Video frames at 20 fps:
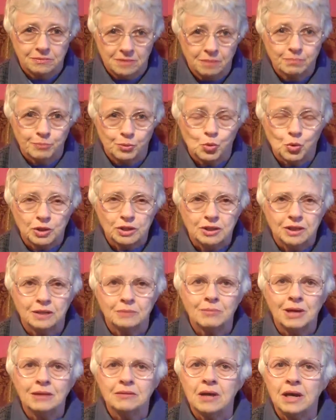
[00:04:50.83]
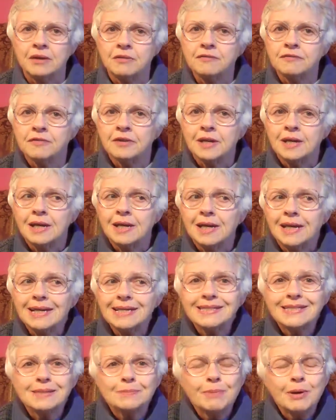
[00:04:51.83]
important in my life?
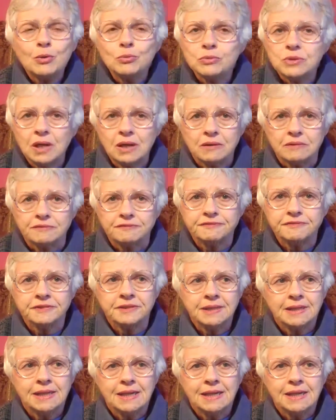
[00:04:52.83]
It's about love.